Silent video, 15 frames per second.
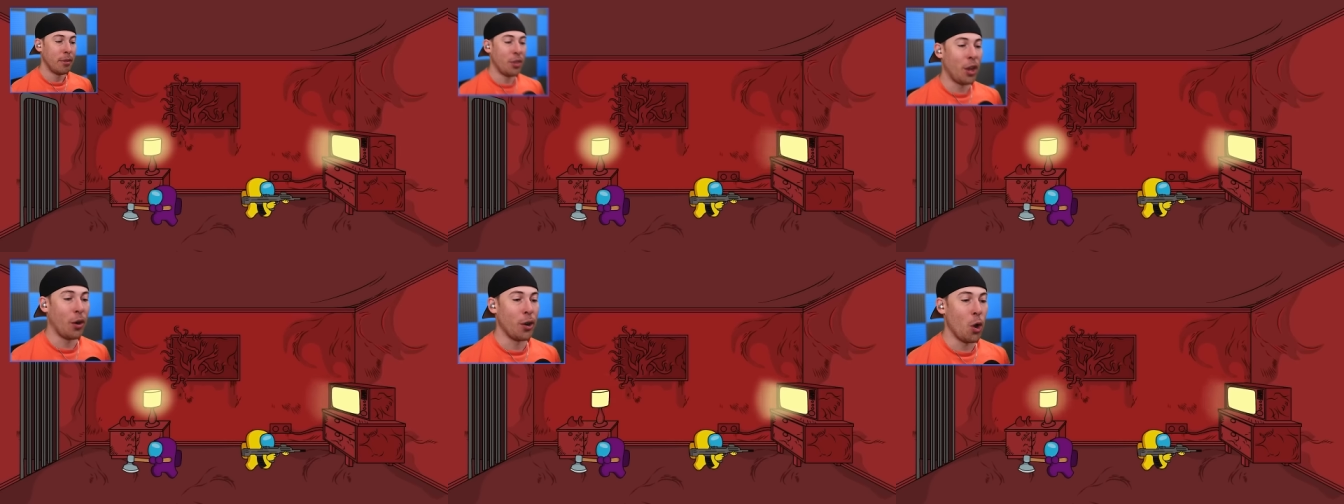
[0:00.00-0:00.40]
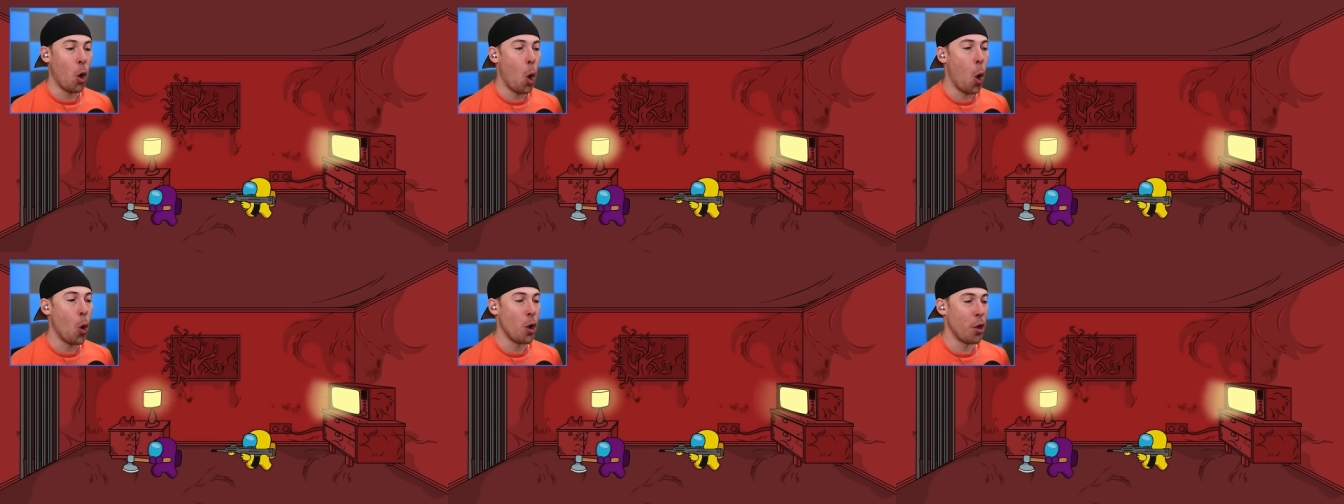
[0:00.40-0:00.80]
they're in a
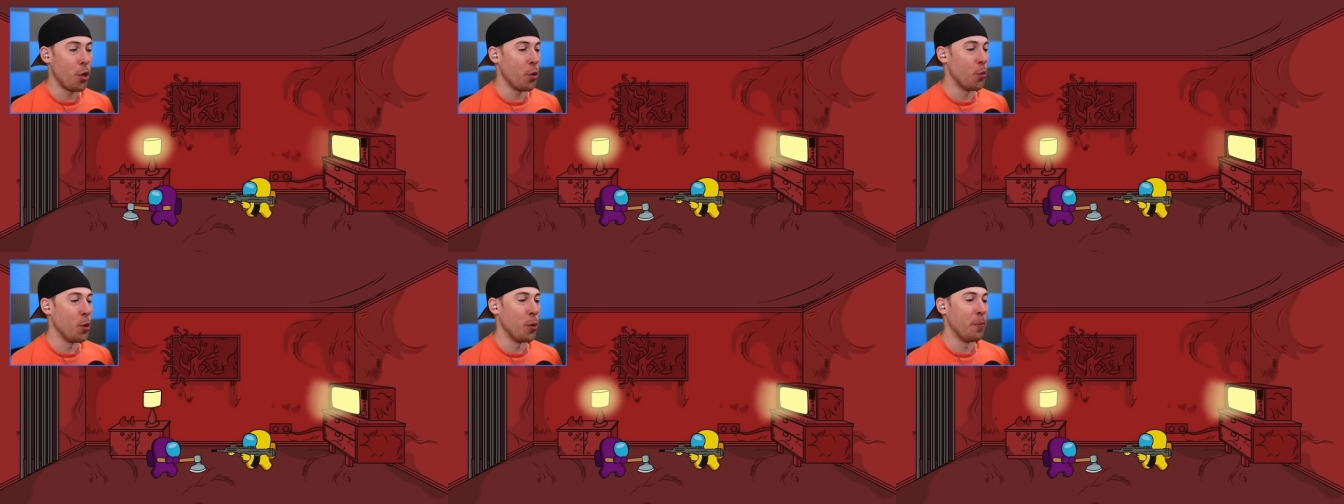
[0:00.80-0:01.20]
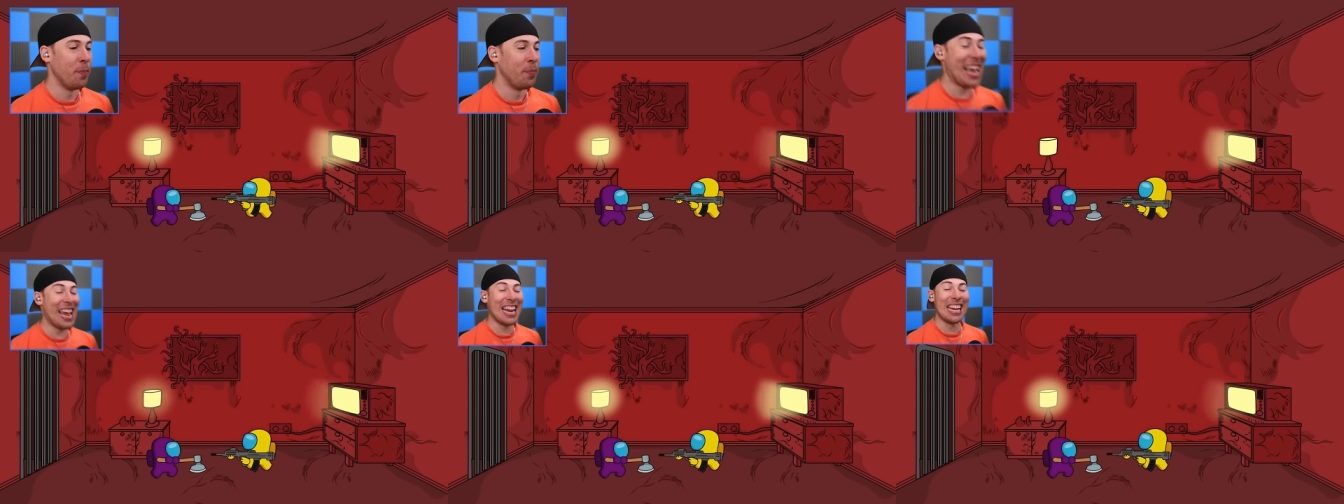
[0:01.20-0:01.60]
whole nother
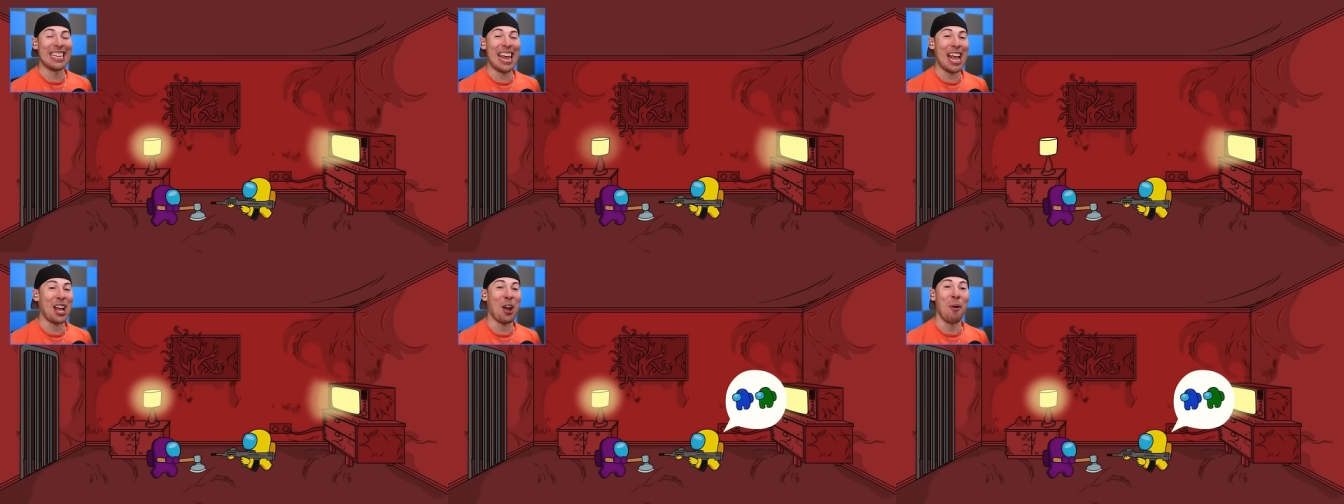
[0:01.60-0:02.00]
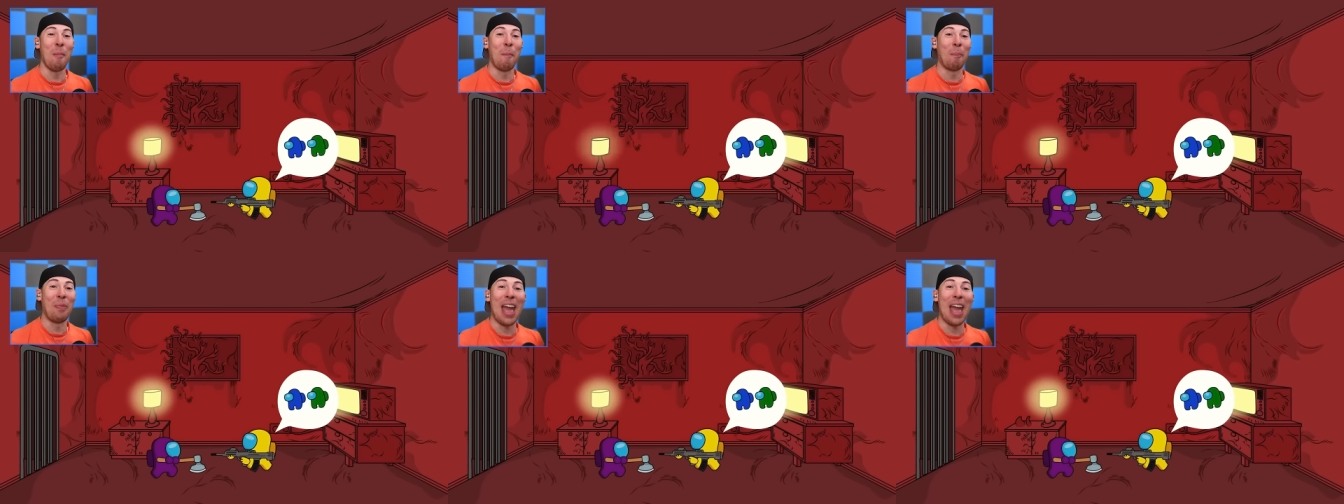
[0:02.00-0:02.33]
room. It is a com.